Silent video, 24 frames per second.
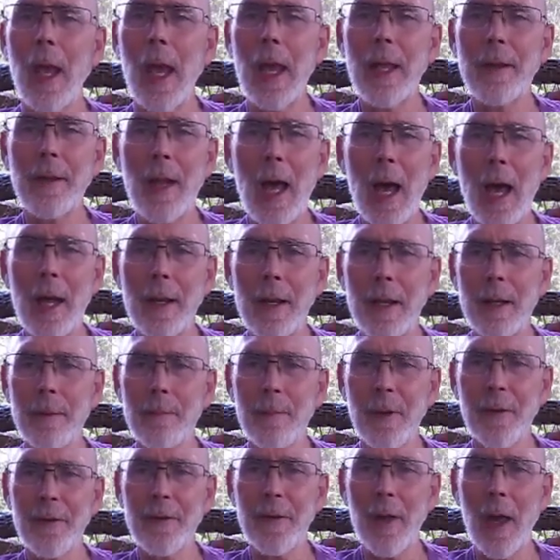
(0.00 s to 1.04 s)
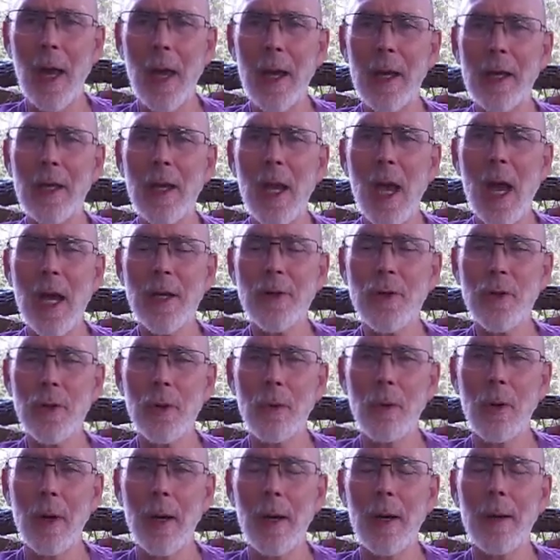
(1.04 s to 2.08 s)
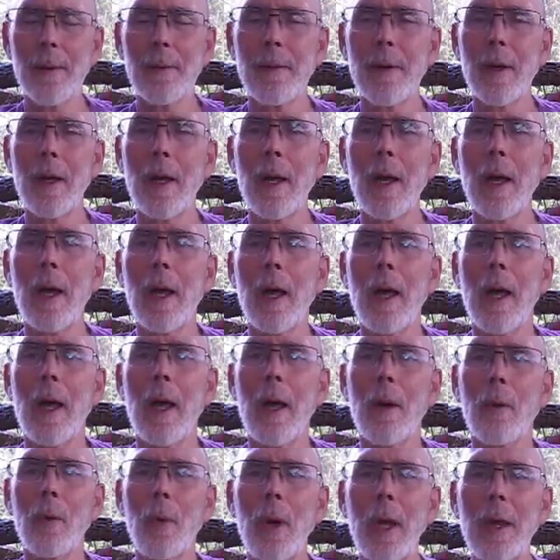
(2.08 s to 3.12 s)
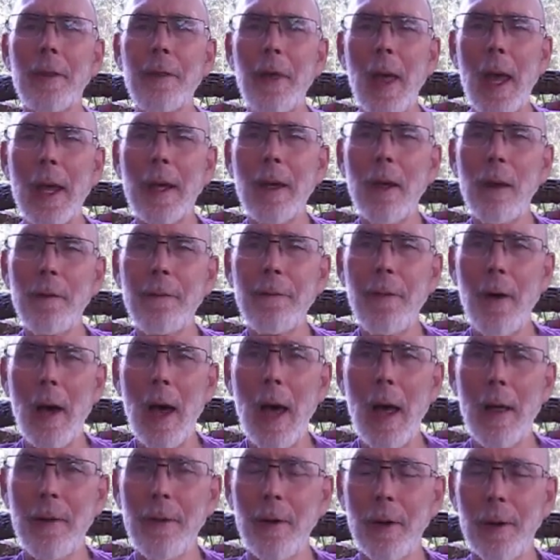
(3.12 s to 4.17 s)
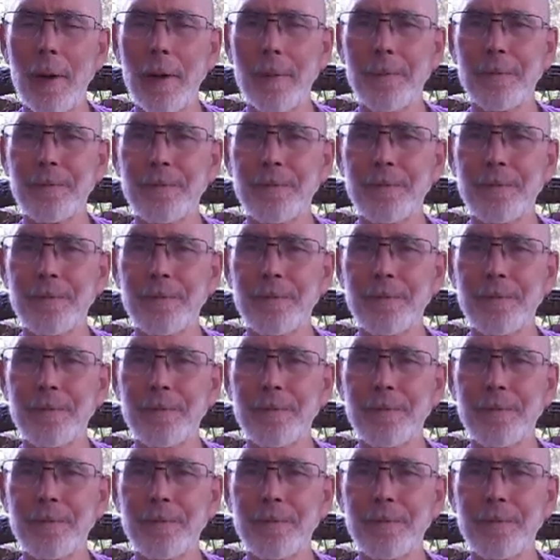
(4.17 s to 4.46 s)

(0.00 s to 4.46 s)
and not in Messiah Yeshua. We thank you, Father.